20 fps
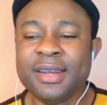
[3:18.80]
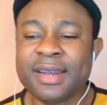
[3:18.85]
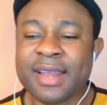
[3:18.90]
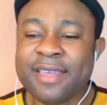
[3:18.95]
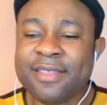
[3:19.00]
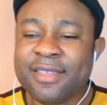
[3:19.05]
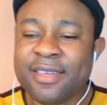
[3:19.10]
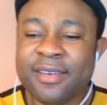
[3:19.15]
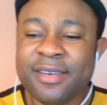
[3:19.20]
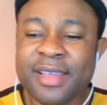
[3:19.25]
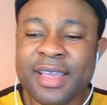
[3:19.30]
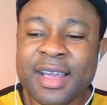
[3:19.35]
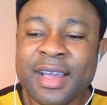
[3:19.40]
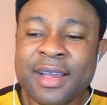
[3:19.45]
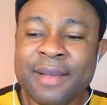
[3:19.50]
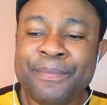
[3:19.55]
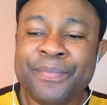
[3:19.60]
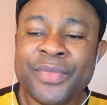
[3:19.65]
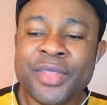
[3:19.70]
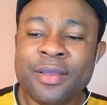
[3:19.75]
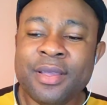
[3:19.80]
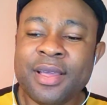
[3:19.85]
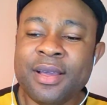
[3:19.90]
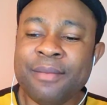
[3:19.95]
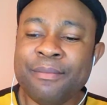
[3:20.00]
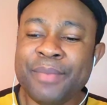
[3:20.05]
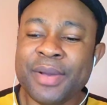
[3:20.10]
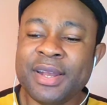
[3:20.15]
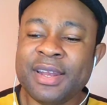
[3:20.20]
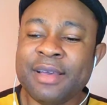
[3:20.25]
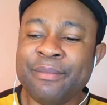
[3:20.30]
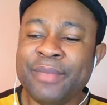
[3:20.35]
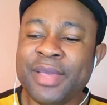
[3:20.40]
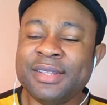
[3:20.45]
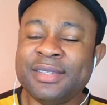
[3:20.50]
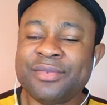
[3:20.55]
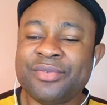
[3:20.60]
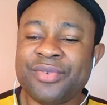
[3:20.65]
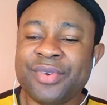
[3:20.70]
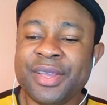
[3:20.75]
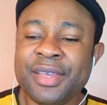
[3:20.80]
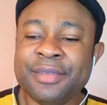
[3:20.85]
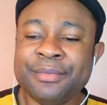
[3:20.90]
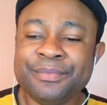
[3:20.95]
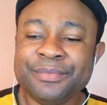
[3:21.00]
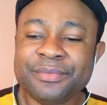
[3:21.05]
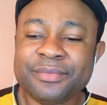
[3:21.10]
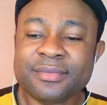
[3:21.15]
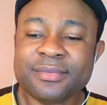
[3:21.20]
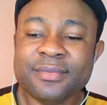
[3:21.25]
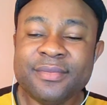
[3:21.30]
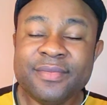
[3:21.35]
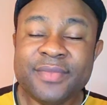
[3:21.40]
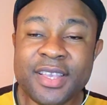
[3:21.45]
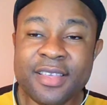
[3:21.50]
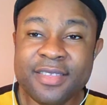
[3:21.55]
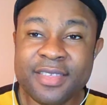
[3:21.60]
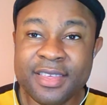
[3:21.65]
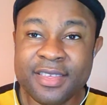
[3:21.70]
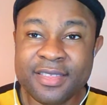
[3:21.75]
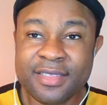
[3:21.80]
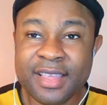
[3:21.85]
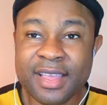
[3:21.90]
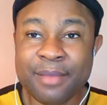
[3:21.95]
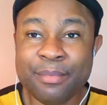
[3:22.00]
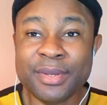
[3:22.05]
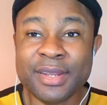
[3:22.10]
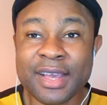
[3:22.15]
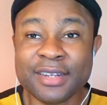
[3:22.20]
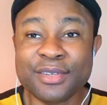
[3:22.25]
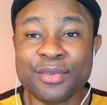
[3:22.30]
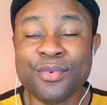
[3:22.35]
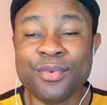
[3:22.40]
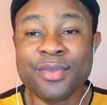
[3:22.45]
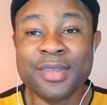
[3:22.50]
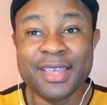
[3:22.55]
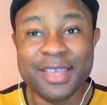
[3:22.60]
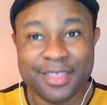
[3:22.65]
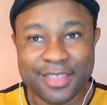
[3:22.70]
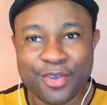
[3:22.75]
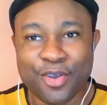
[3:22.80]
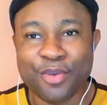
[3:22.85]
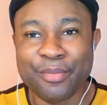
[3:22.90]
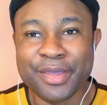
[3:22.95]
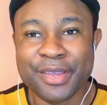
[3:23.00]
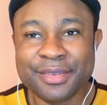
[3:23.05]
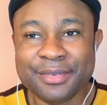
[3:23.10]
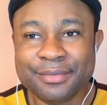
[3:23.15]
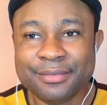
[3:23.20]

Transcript: Nigerian parliamentary system that is coming.